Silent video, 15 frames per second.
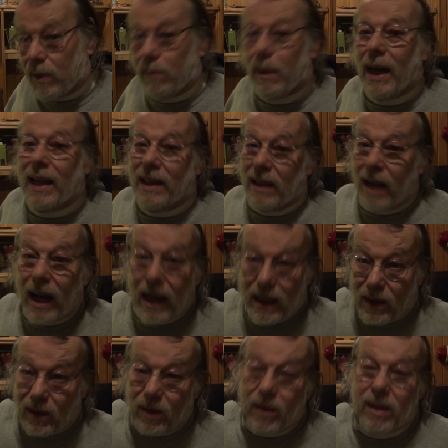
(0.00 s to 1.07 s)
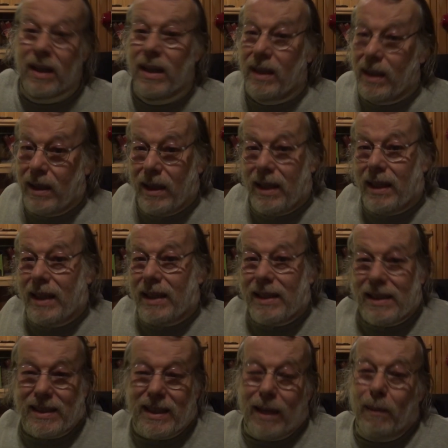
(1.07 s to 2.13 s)
by luck, or
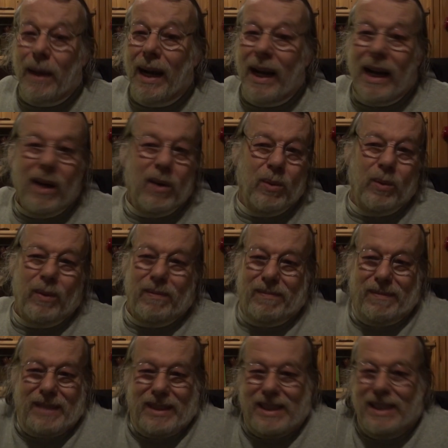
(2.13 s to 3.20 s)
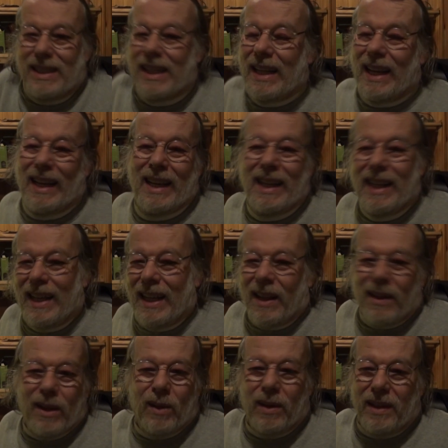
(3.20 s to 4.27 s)
somehow
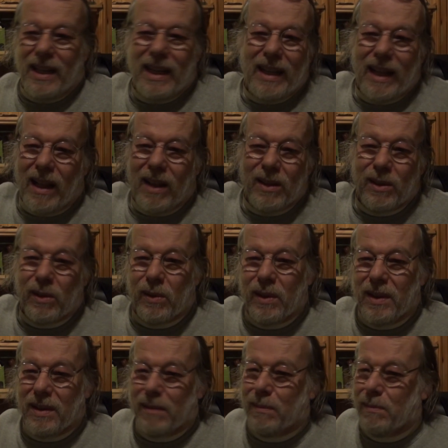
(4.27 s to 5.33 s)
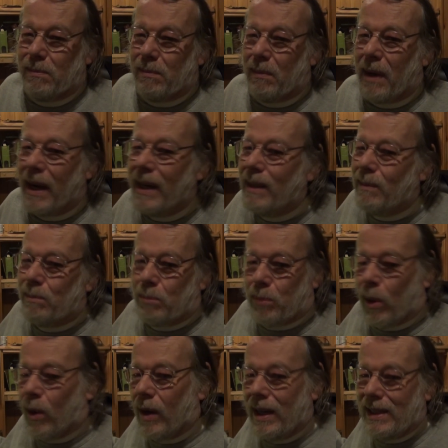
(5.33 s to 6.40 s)
the algorithm might
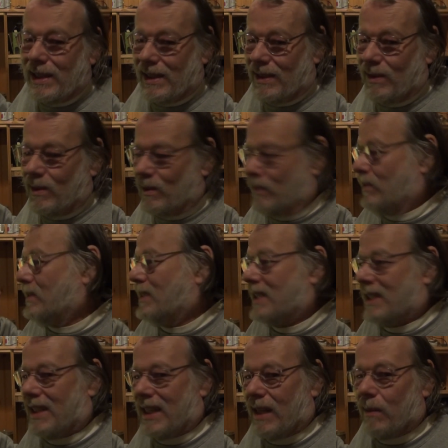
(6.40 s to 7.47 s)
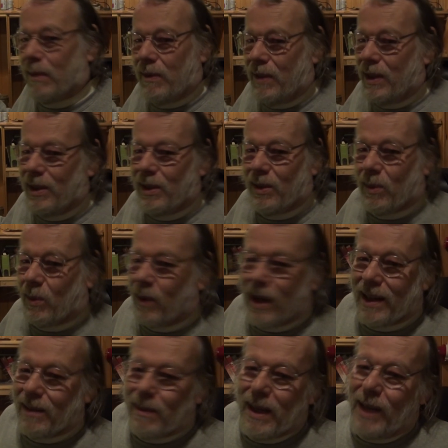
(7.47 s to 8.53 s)
point some of you to
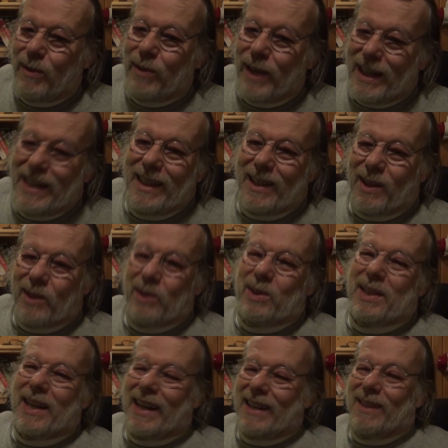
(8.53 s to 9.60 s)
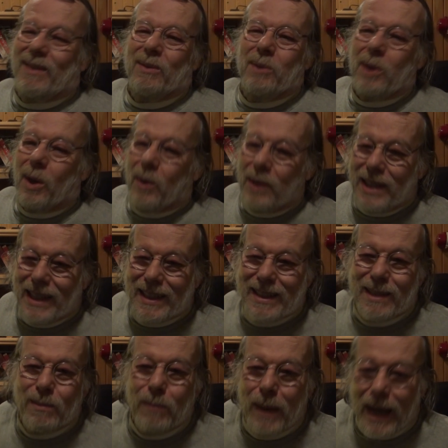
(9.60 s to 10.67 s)
one of my videos. I don't know, it
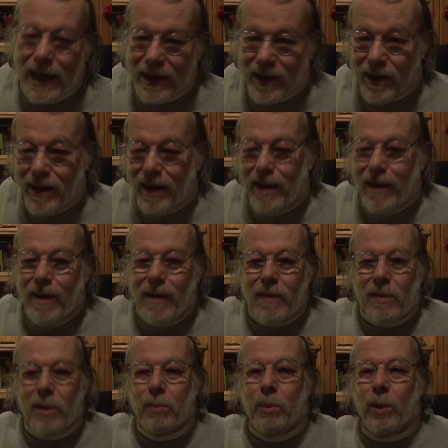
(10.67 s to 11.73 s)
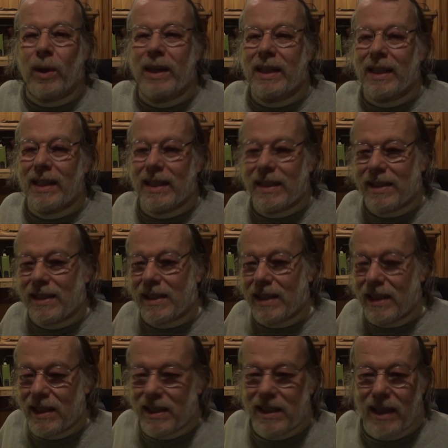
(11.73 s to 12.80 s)
doesn't matter. The point is
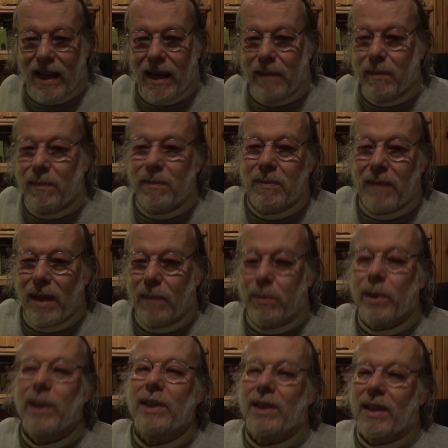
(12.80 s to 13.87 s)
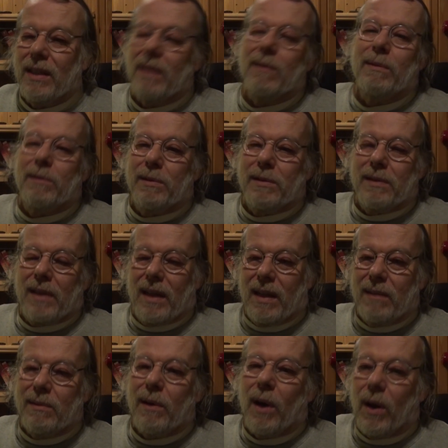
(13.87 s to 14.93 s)
that I'm appreciative
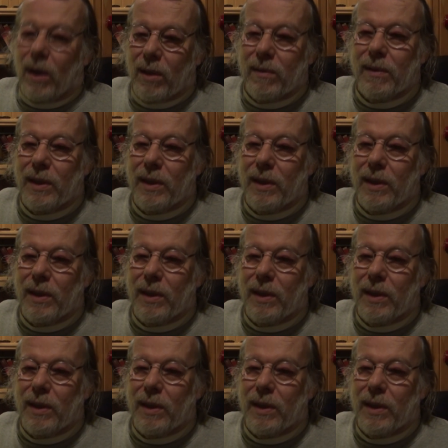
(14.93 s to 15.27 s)
of all of